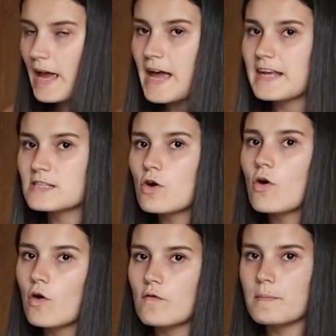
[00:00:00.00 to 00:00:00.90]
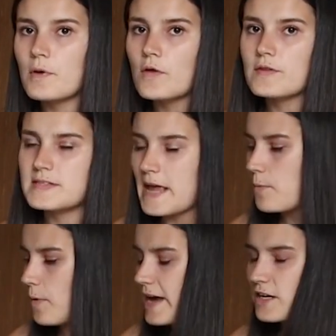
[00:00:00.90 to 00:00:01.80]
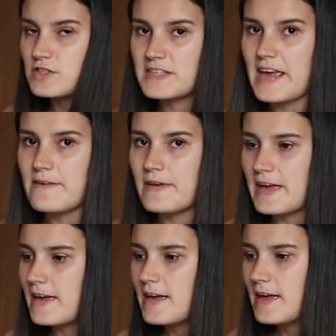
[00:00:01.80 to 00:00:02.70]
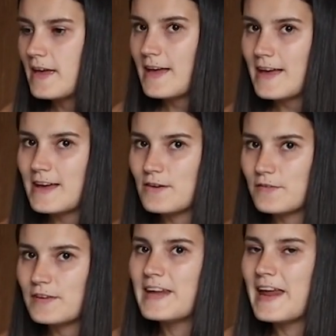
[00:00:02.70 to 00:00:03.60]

And I taught other paw the same way. I just gave it another